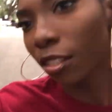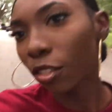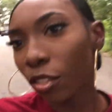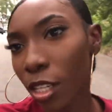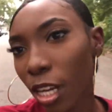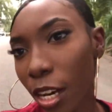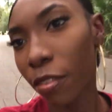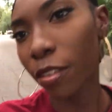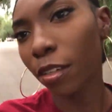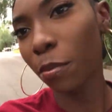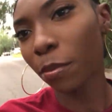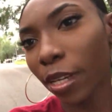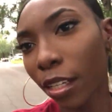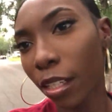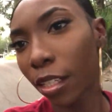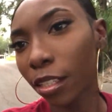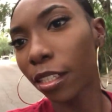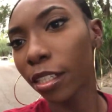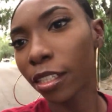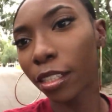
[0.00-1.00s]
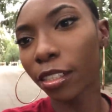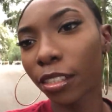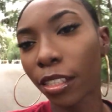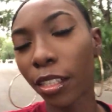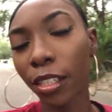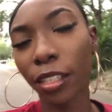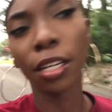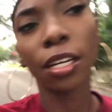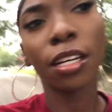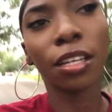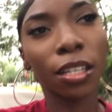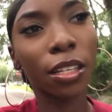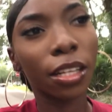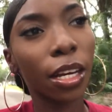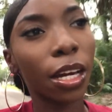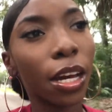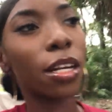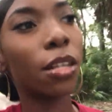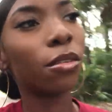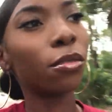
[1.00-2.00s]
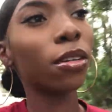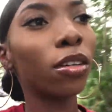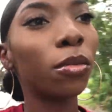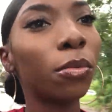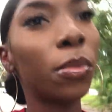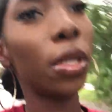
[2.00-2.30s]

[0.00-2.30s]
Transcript: the traffic back there. They got the road